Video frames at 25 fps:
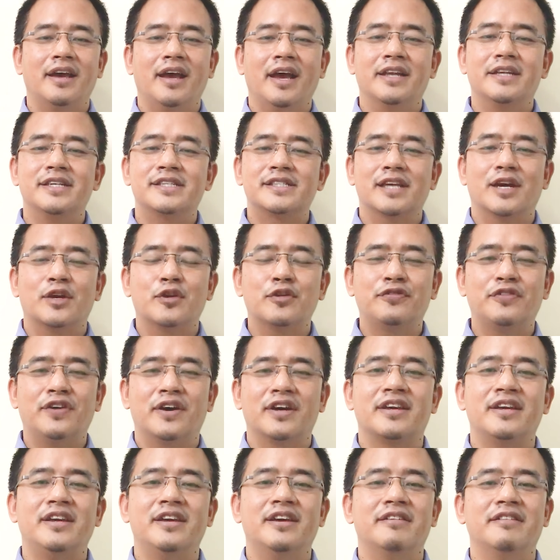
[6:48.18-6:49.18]
At the start of
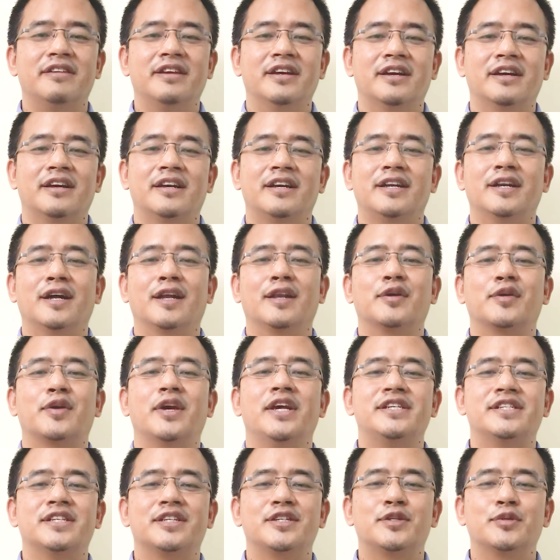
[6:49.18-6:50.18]
our career, the
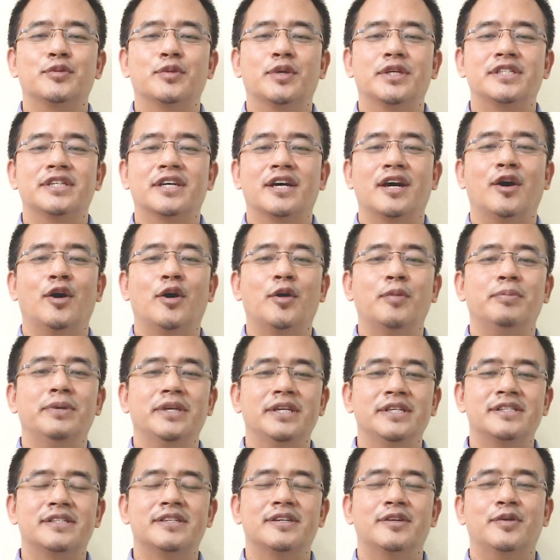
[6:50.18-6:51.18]
allocation towards our
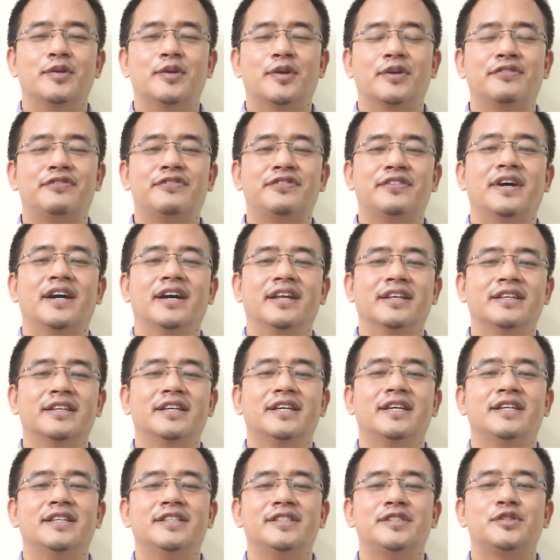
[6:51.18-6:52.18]
hobbies or fun
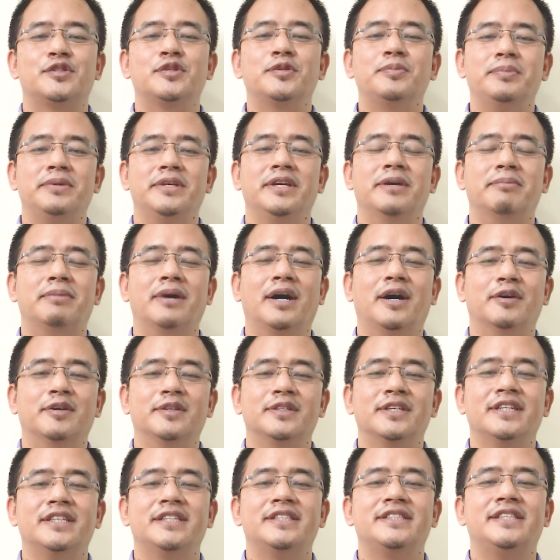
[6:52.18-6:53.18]
should be about
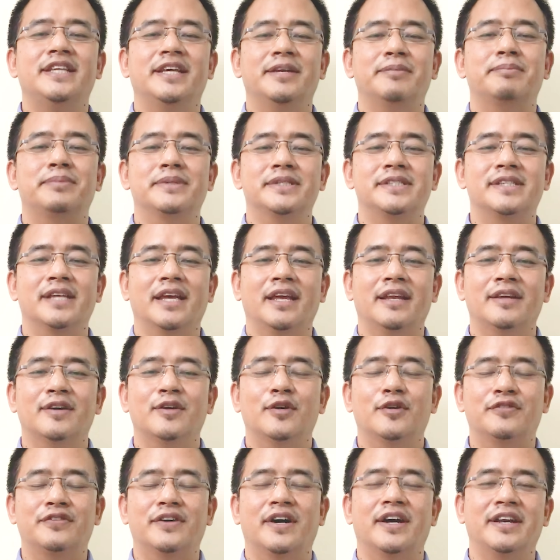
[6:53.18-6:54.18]

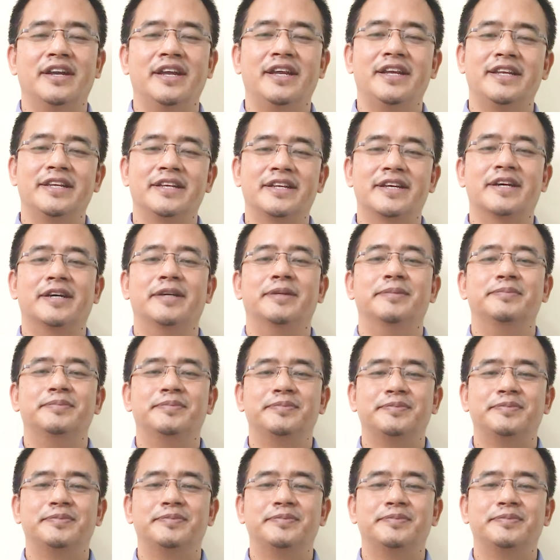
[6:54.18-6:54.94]
10% of our net income.